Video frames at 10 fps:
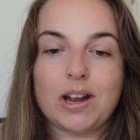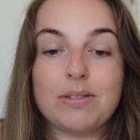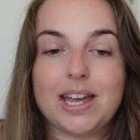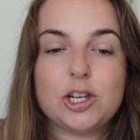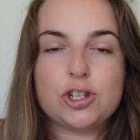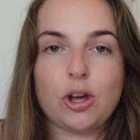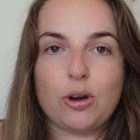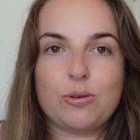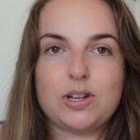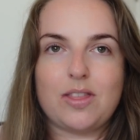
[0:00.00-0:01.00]
Now they
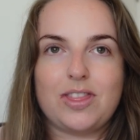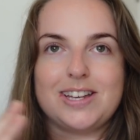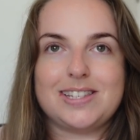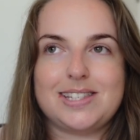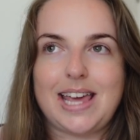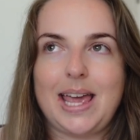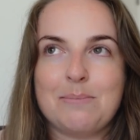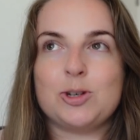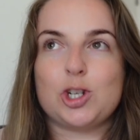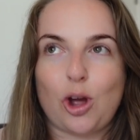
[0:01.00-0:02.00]
showed the
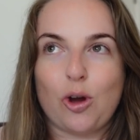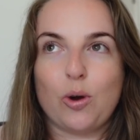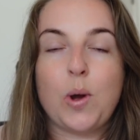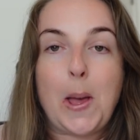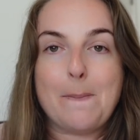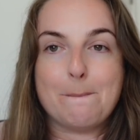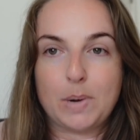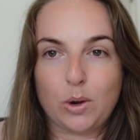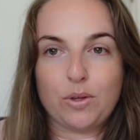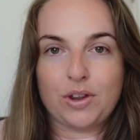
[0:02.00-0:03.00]
same show
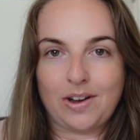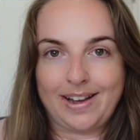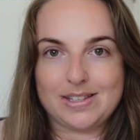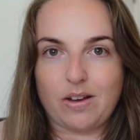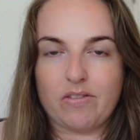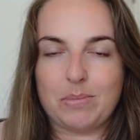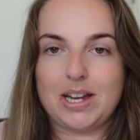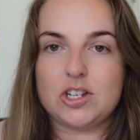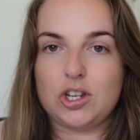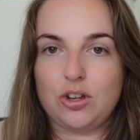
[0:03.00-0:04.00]
both nights of
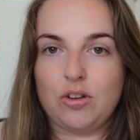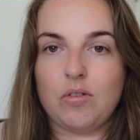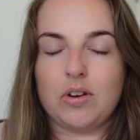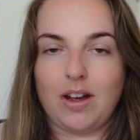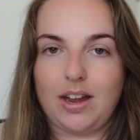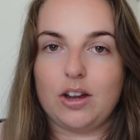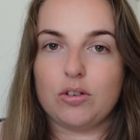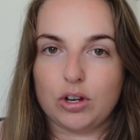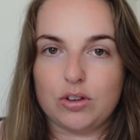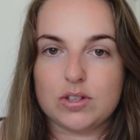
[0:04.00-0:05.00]
my two night
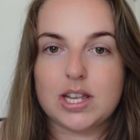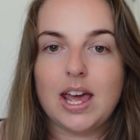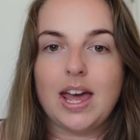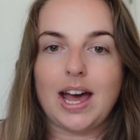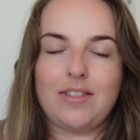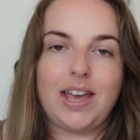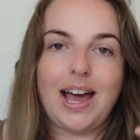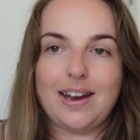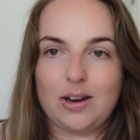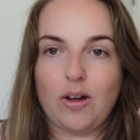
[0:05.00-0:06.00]
cruise, and they
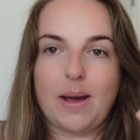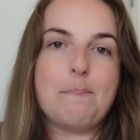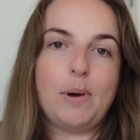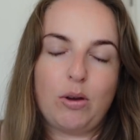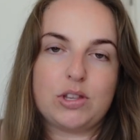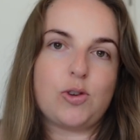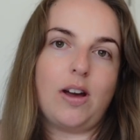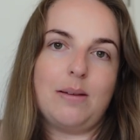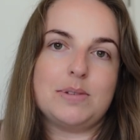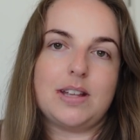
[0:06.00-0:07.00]
had it on at both
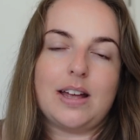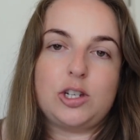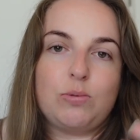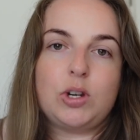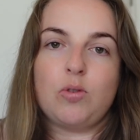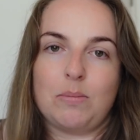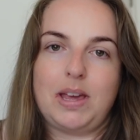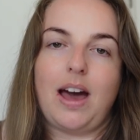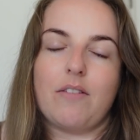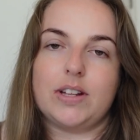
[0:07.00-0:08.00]
times as you would normally
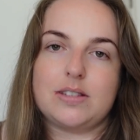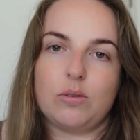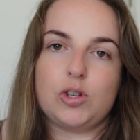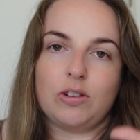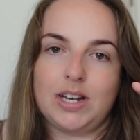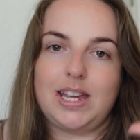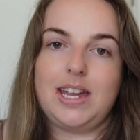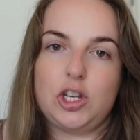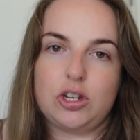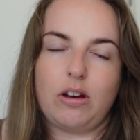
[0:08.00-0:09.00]
have it. So during
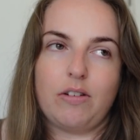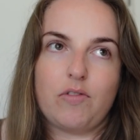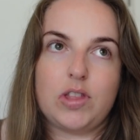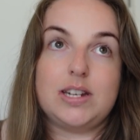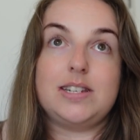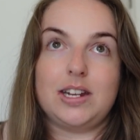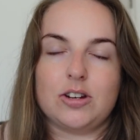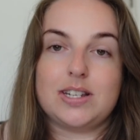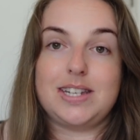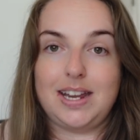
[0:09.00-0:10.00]
each of the dinner
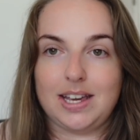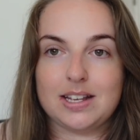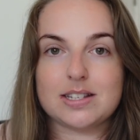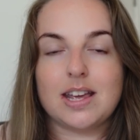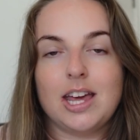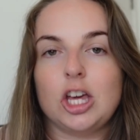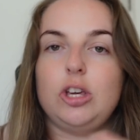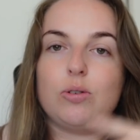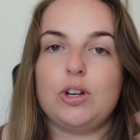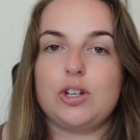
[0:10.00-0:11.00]
seatings
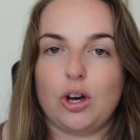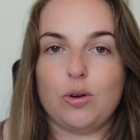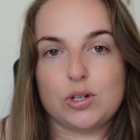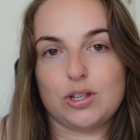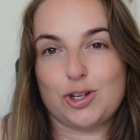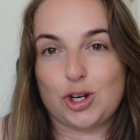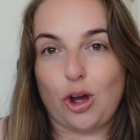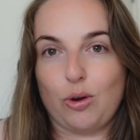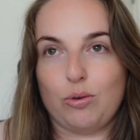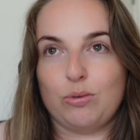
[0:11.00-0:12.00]
you could go to the
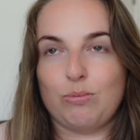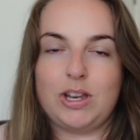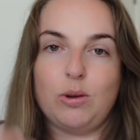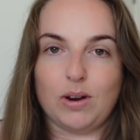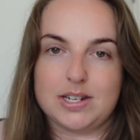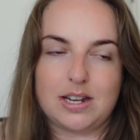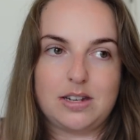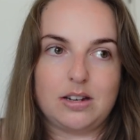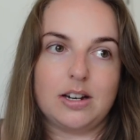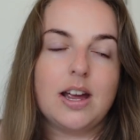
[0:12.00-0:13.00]
show when you weren't at
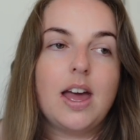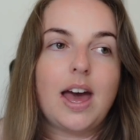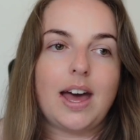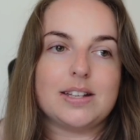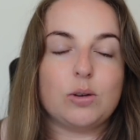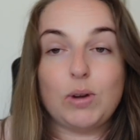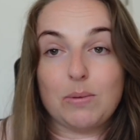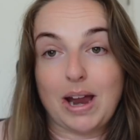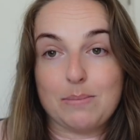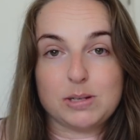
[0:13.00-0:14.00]
dinner. Uh, so we
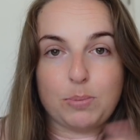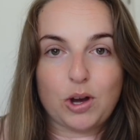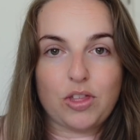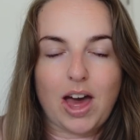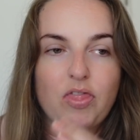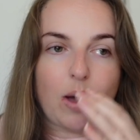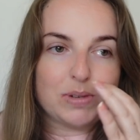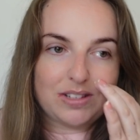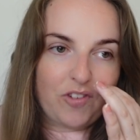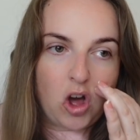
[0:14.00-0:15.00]
were able to book that, that
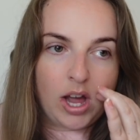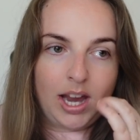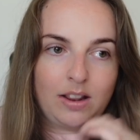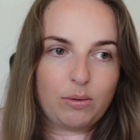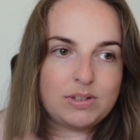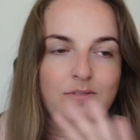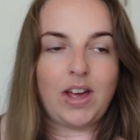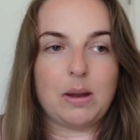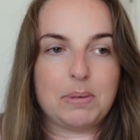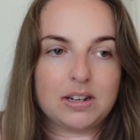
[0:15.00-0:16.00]
was fine. There was
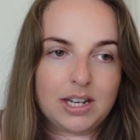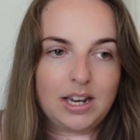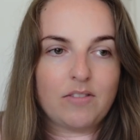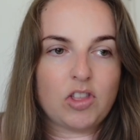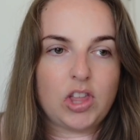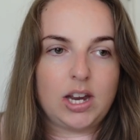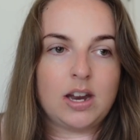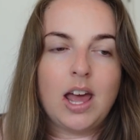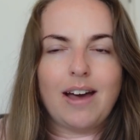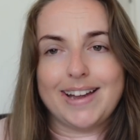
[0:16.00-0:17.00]
availability and everything.
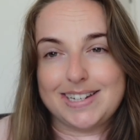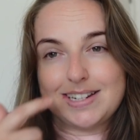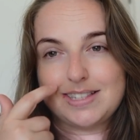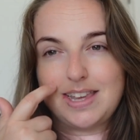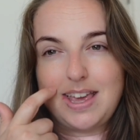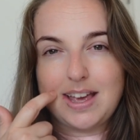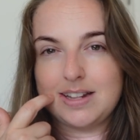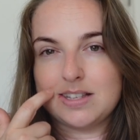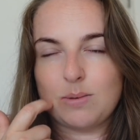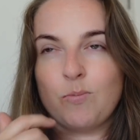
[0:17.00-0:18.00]
I did see
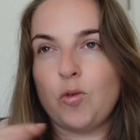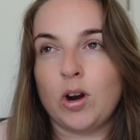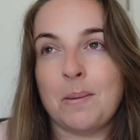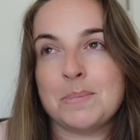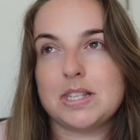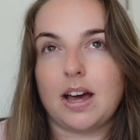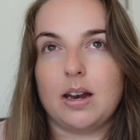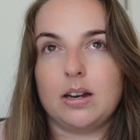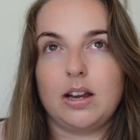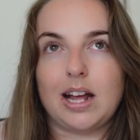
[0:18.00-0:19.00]
in some forums
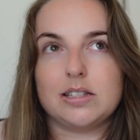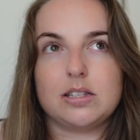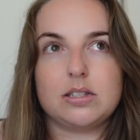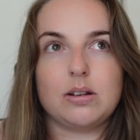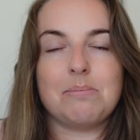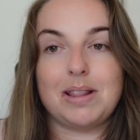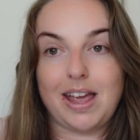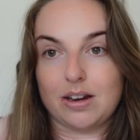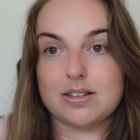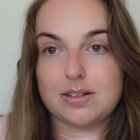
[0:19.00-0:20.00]
that at some
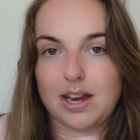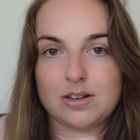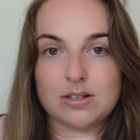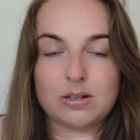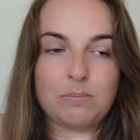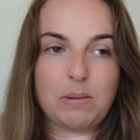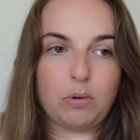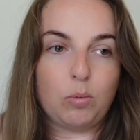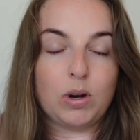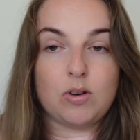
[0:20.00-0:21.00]
later stages, some
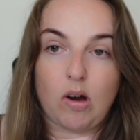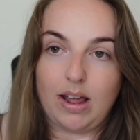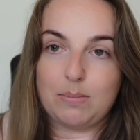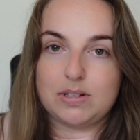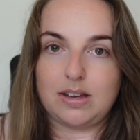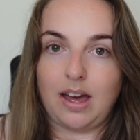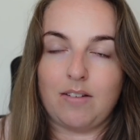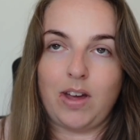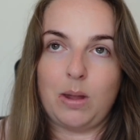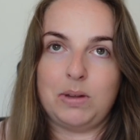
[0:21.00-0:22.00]
people were not able to get
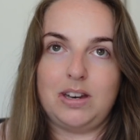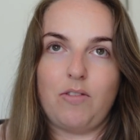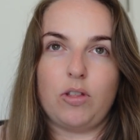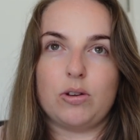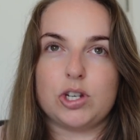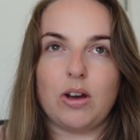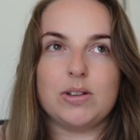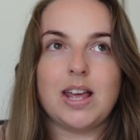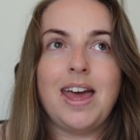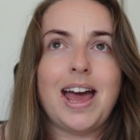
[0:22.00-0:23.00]
availability for those
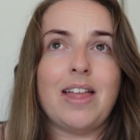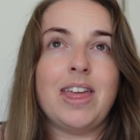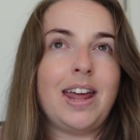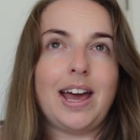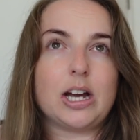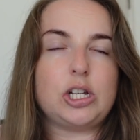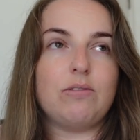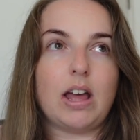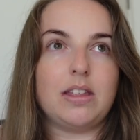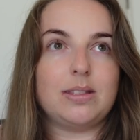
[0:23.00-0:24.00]
shows. And then I actually
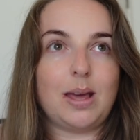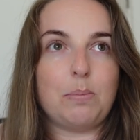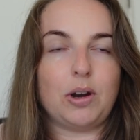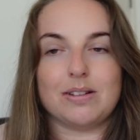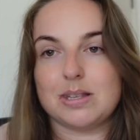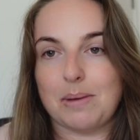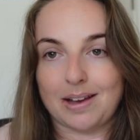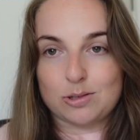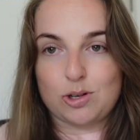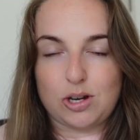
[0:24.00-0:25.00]
read that they put on some
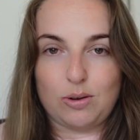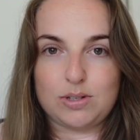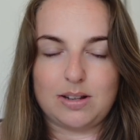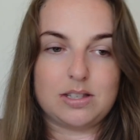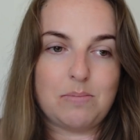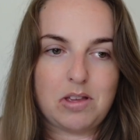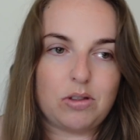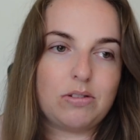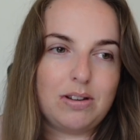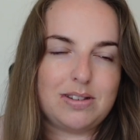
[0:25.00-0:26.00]
extra shows on some of the
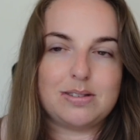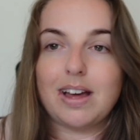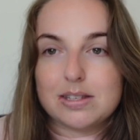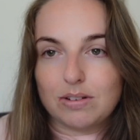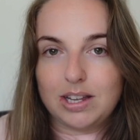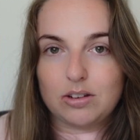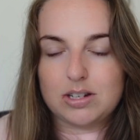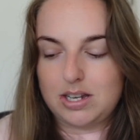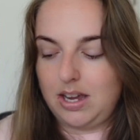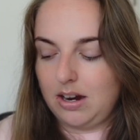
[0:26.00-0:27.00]
other cruises. So that's really
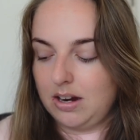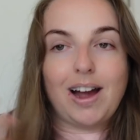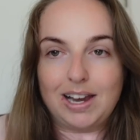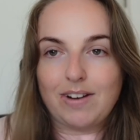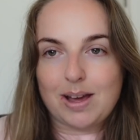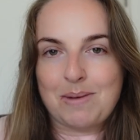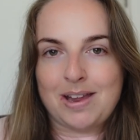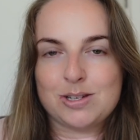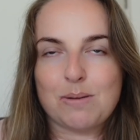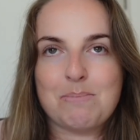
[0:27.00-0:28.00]
good to hear. Highly
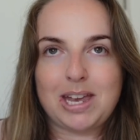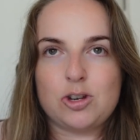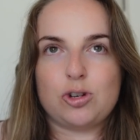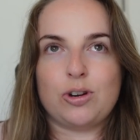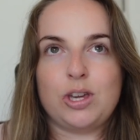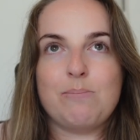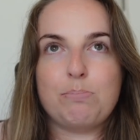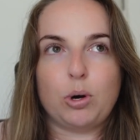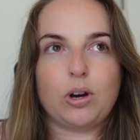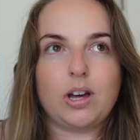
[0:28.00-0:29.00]
recommend making sure you
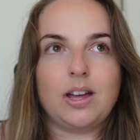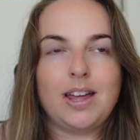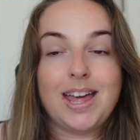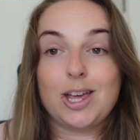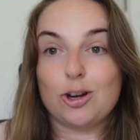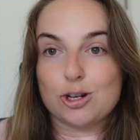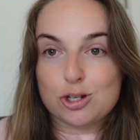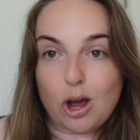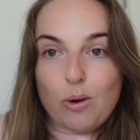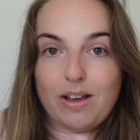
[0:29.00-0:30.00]
book your
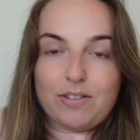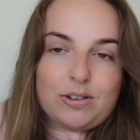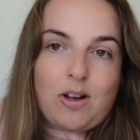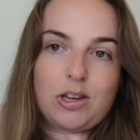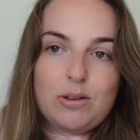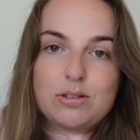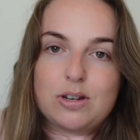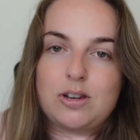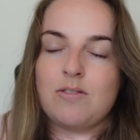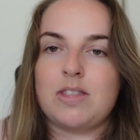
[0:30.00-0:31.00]
show. If you're not used
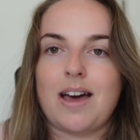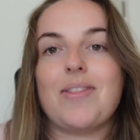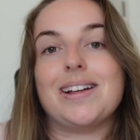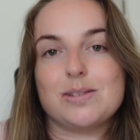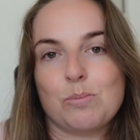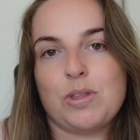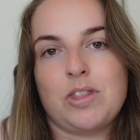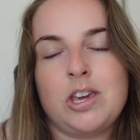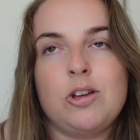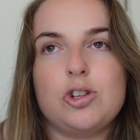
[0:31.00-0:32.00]
to doing that, that's something
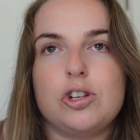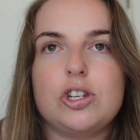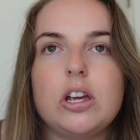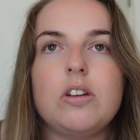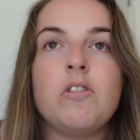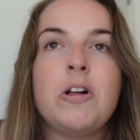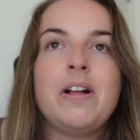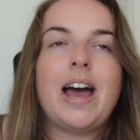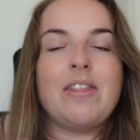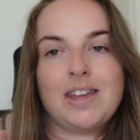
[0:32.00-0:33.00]
that you should do.
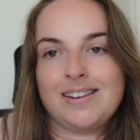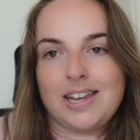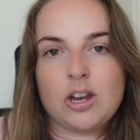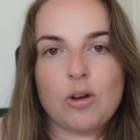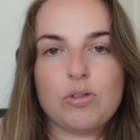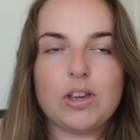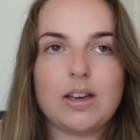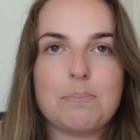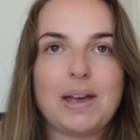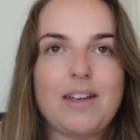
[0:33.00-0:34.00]
And then, you know,
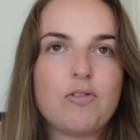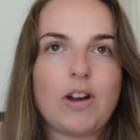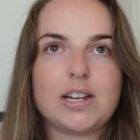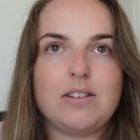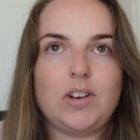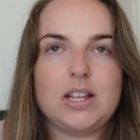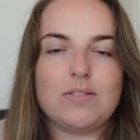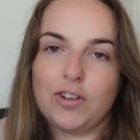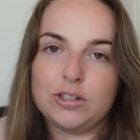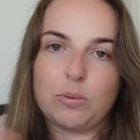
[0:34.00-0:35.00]
the paid for
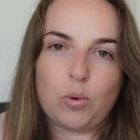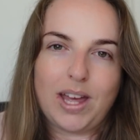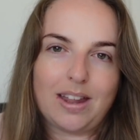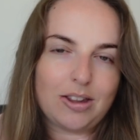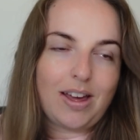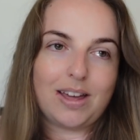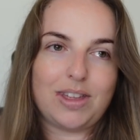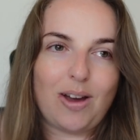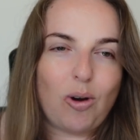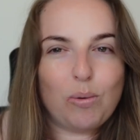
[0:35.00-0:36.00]
activities filled up quick like
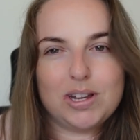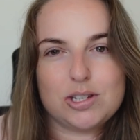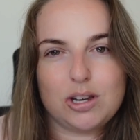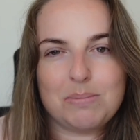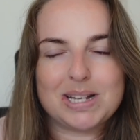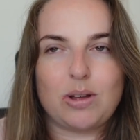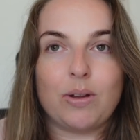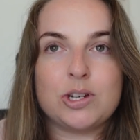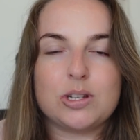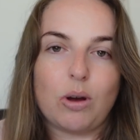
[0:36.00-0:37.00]
they always do.
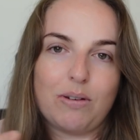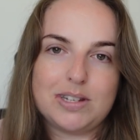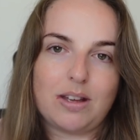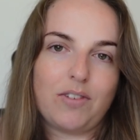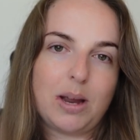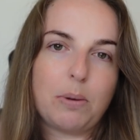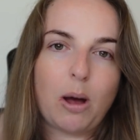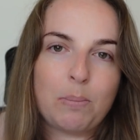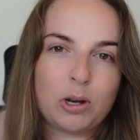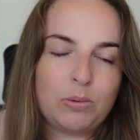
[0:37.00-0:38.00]
Mixology is always a very
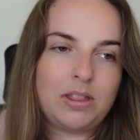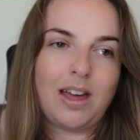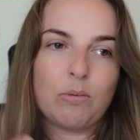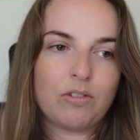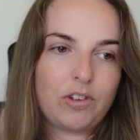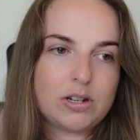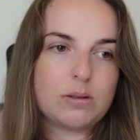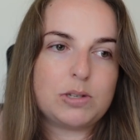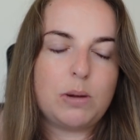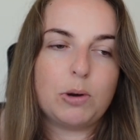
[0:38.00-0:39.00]
popular one. That one filled
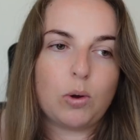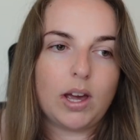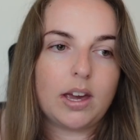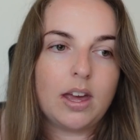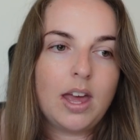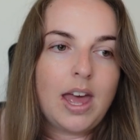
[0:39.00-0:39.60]
up super quick.